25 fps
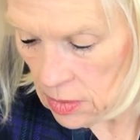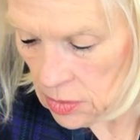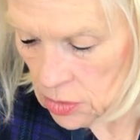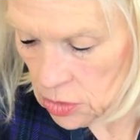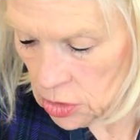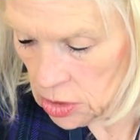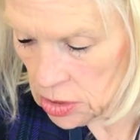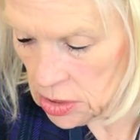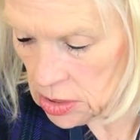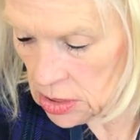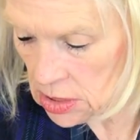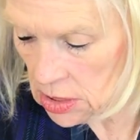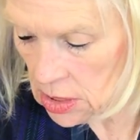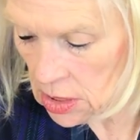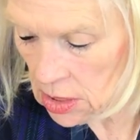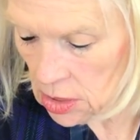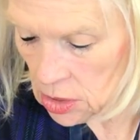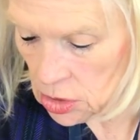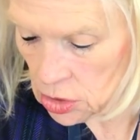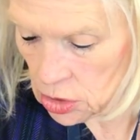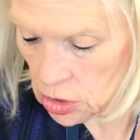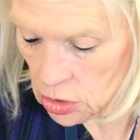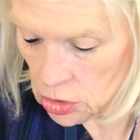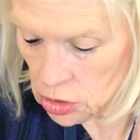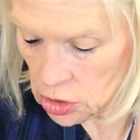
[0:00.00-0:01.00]
just
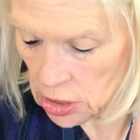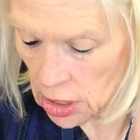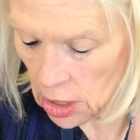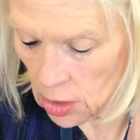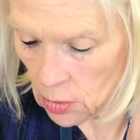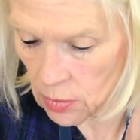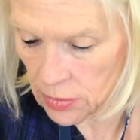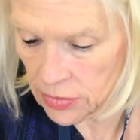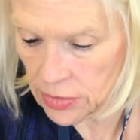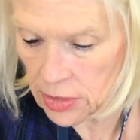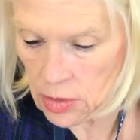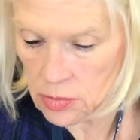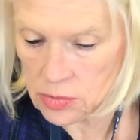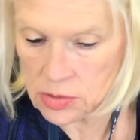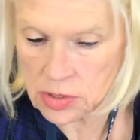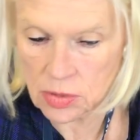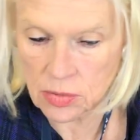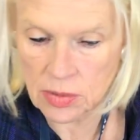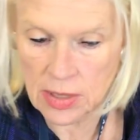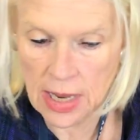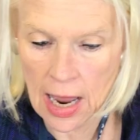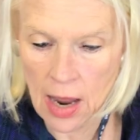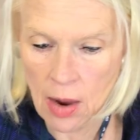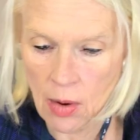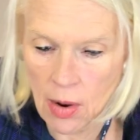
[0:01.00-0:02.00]
to share with you. So
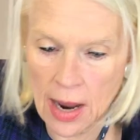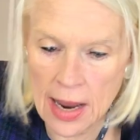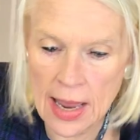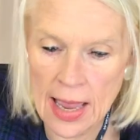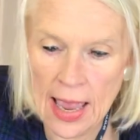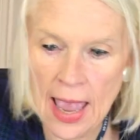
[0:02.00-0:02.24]
now